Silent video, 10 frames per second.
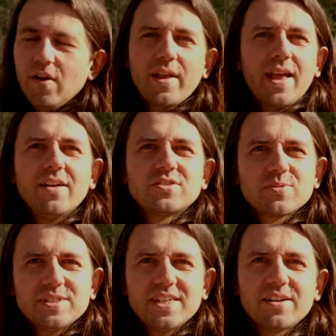Okay, I've
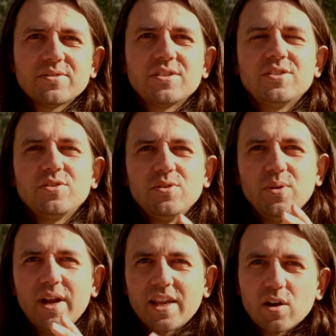switched out
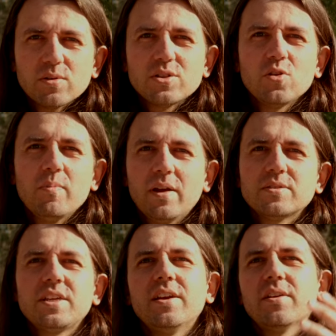to a go-to
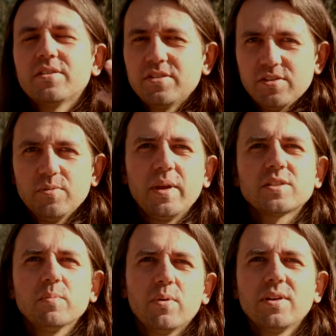mount here to
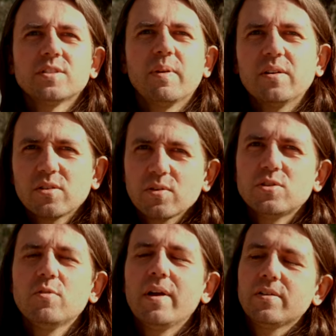make some points about
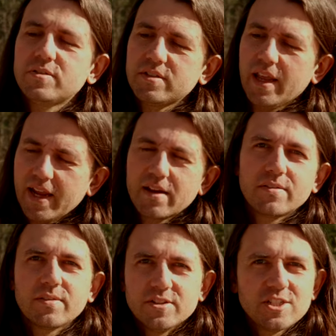go-to mounts
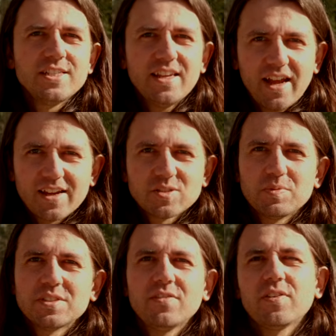and the GTI
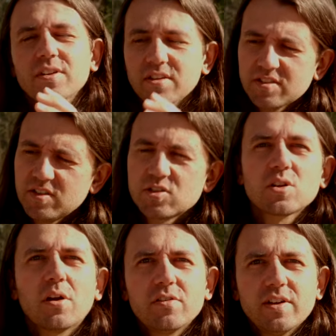specifically. This is the
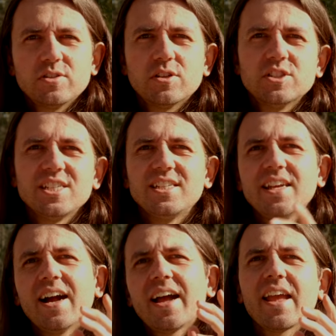Star Adventurer
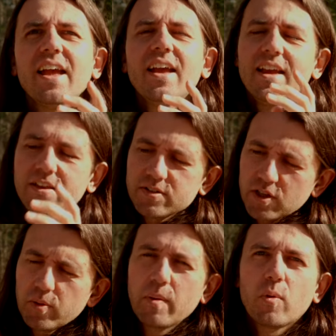GTI. There's a
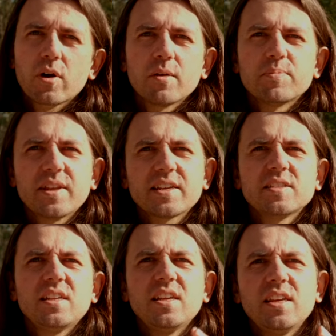little bit more
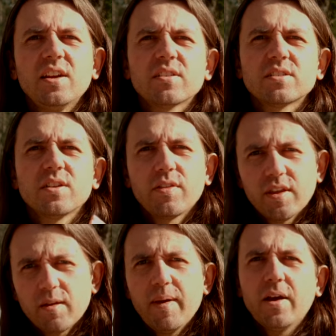complexity here to
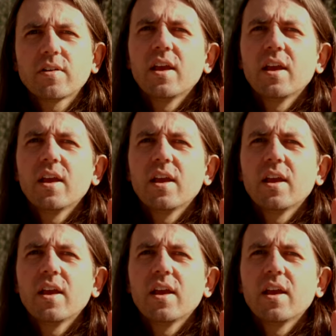think about.